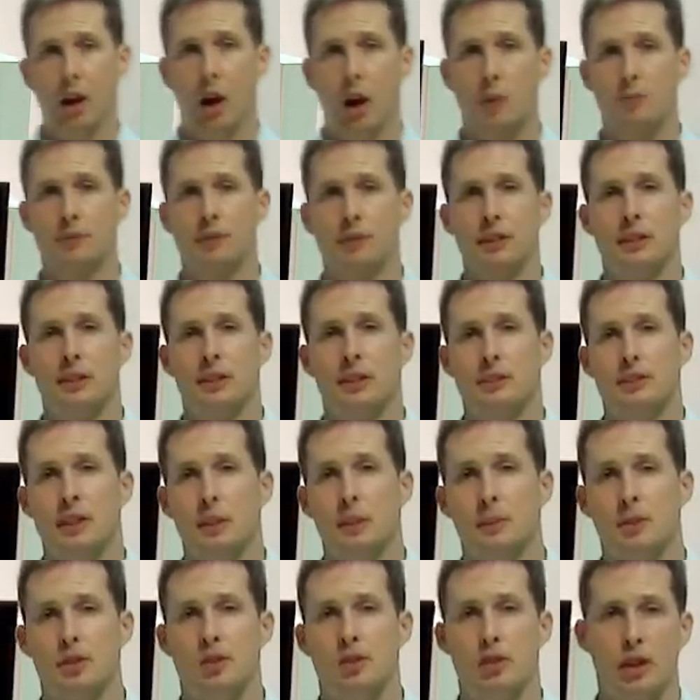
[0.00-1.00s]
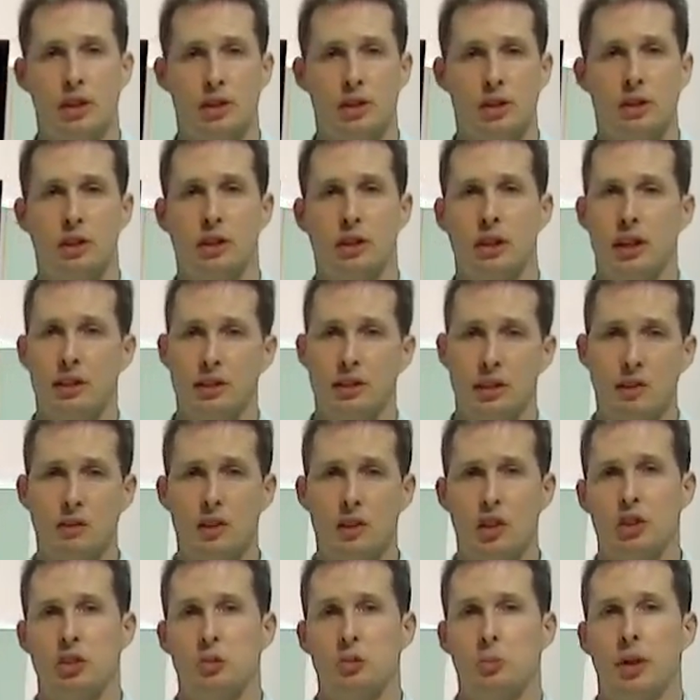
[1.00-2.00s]
Hopefully this demonstration has
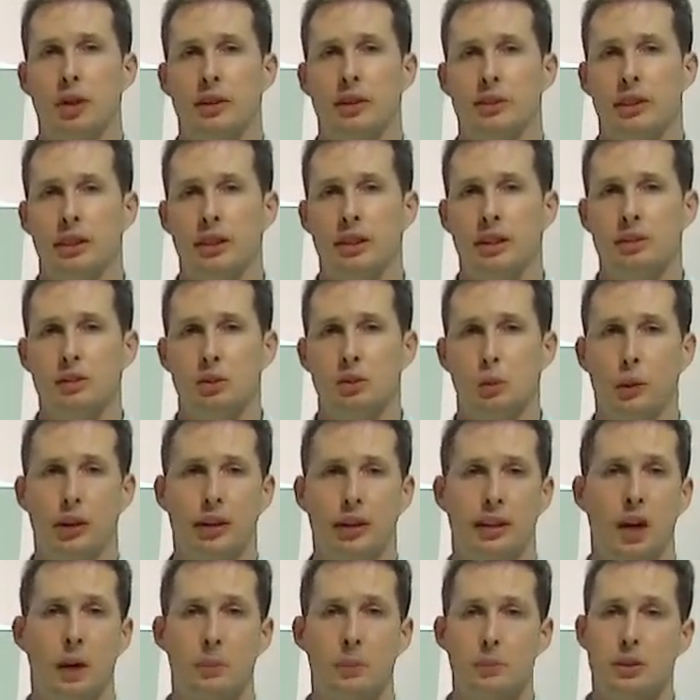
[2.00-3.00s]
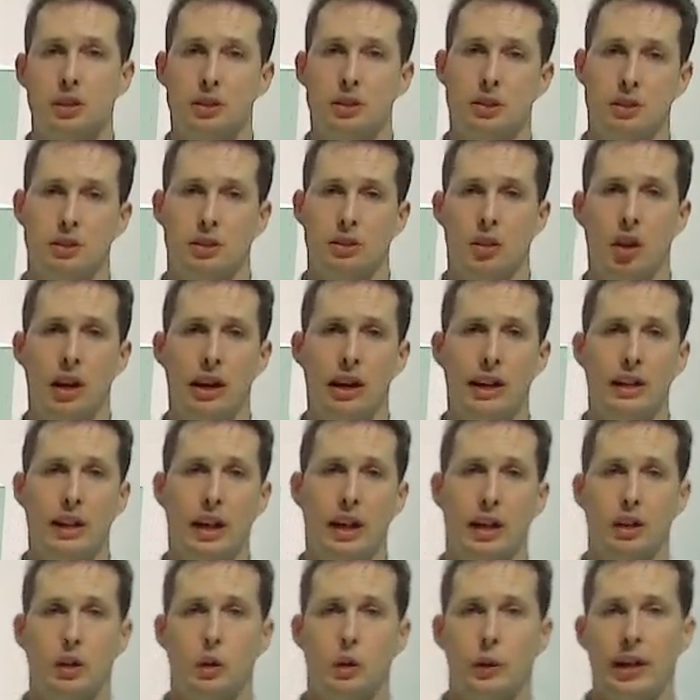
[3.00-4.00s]
given you some ideas when it comes to
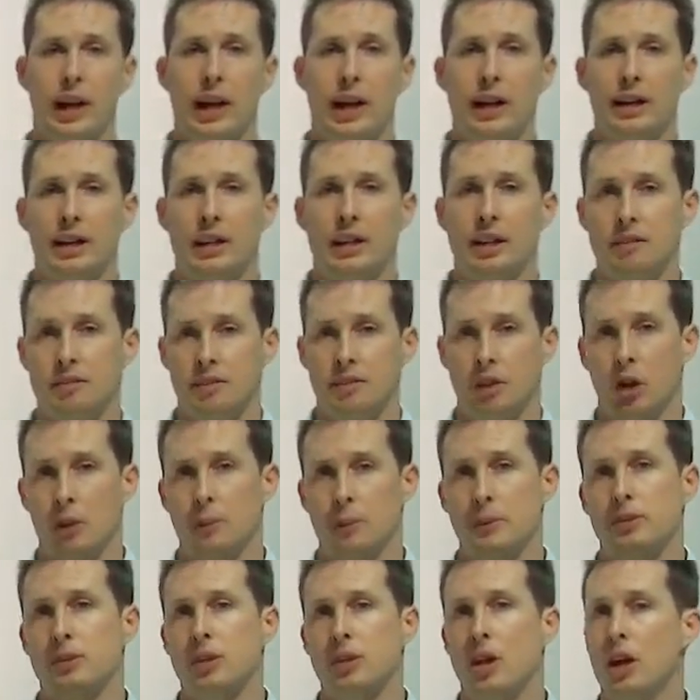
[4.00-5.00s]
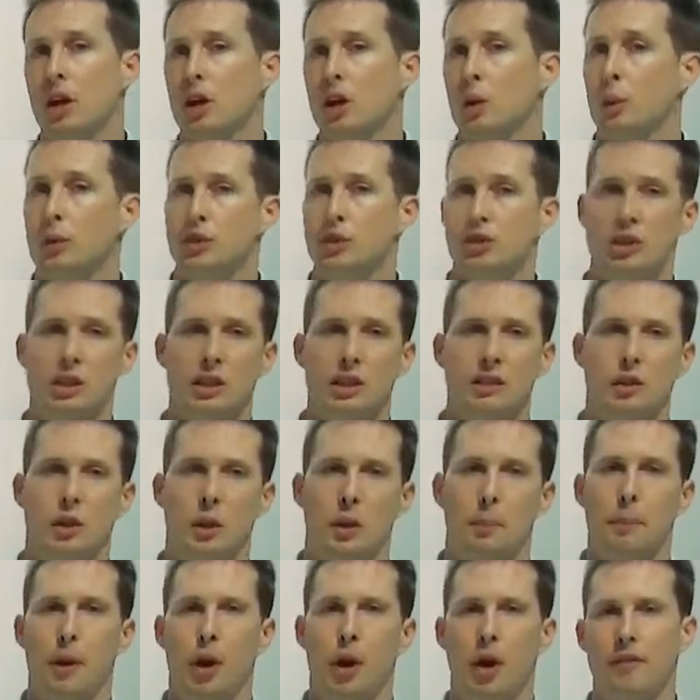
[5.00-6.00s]
designing and creating environments which
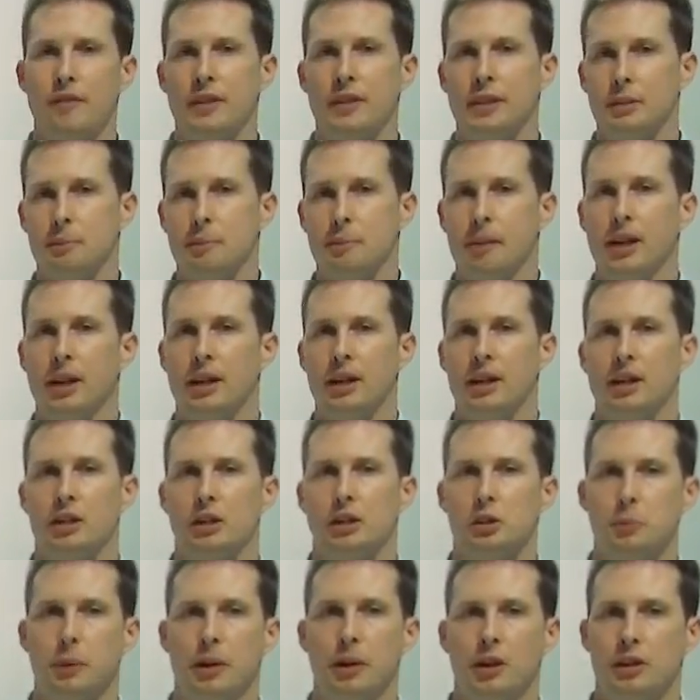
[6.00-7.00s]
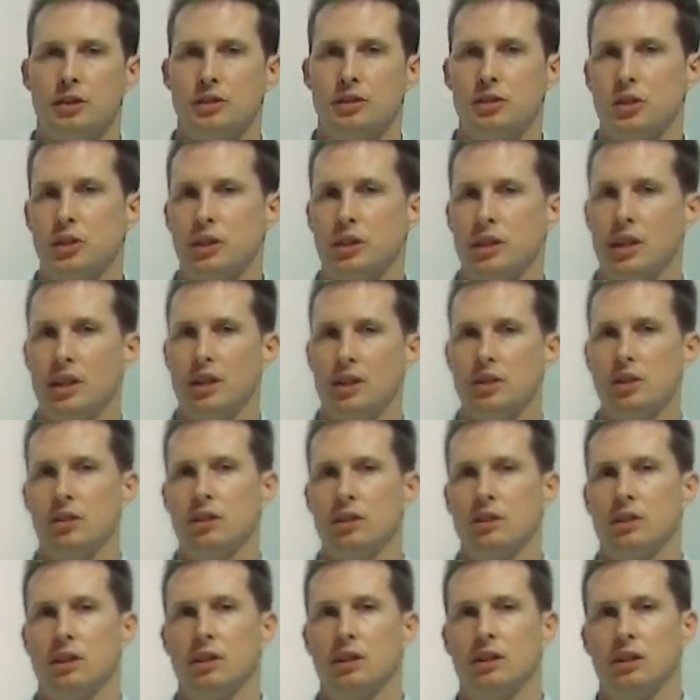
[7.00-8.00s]
deliver a perfect meeting experience to the end
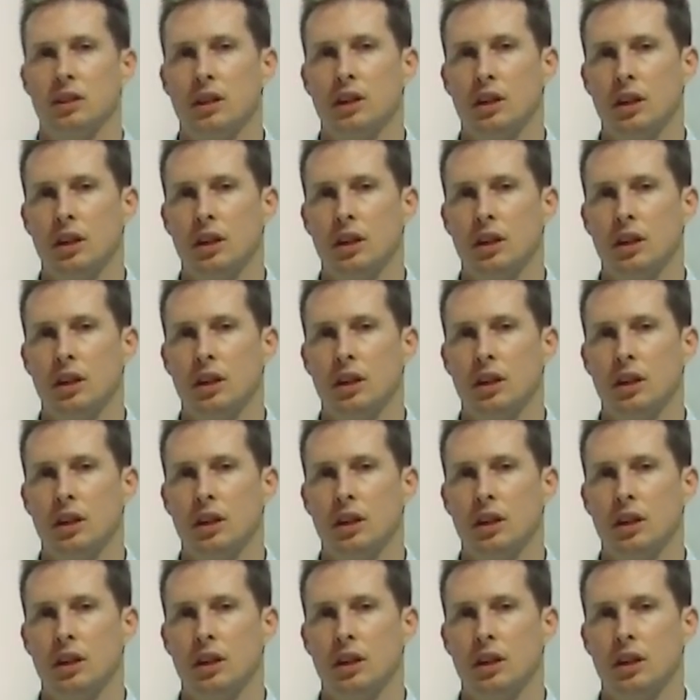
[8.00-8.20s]
user.